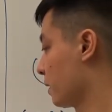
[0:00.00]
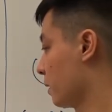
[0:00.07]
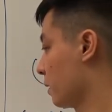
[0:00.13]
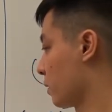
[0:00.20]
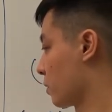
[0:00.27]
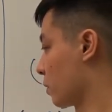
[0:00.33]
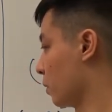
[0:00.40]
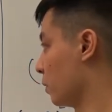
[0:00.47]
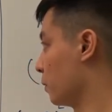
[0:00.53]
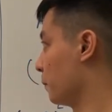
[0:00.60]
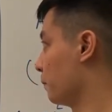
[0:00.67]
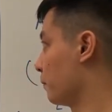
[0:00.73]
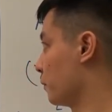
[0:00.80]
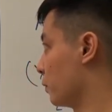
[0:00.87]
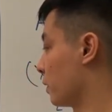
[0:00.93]
So
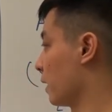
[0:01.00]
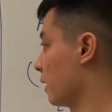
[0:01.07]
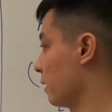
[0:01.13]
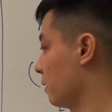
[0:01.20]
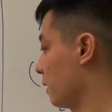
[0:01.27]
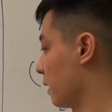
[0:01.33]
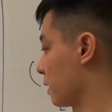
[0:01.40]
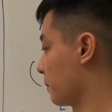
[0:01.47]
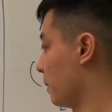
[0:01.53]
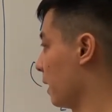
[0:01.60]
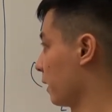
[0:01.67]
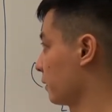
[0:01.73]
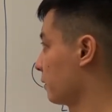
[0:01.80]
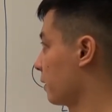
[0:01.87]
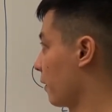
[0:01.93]
you can
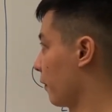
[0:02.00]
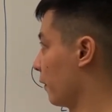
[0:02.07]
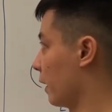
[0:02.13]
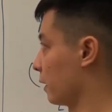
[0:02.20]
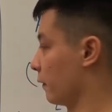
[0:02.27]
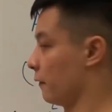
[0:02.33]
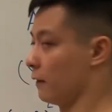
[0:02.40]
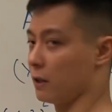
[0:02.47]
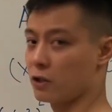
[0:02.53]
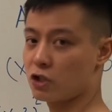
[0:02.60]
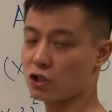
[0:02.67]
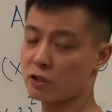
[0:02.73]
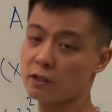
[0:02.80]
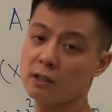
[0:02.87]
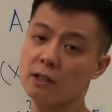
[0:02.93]
expect that the
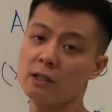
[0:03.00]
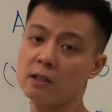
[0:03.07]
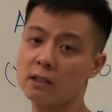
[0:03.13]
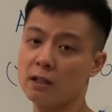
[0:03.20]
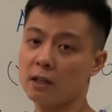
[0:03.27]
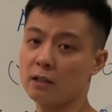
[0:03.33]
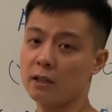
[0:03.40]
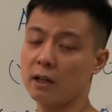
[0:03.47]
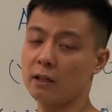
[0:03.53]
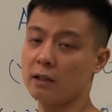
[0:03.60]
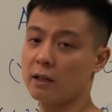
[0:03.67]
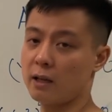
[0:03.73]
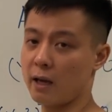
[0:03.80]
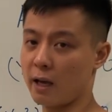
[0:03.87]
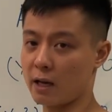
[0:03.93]
function can get
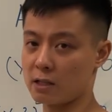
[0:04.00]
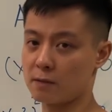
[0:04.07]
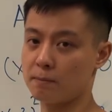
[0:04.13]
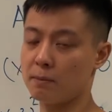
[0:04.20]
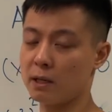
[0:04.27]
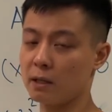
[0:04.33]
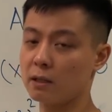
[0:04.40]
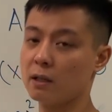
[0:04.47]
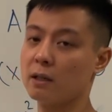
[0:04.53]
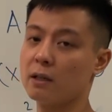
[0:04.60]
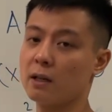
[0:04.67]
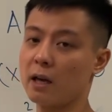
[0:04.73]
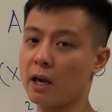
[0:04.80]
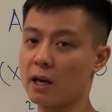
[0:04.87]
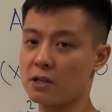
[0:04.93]
as big
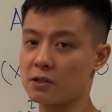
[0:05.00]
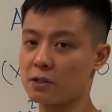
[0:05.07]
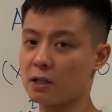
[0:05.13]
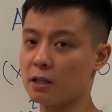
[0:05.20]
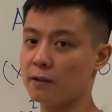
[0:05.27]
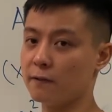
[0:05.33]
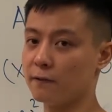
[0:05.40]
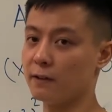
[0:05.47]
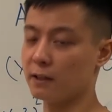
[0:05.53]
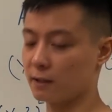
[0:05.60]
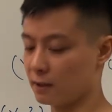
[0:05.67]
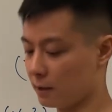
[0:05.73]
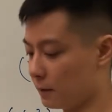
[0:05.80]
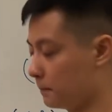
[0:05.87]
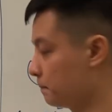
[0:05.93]
as
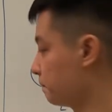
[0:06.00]
infinity.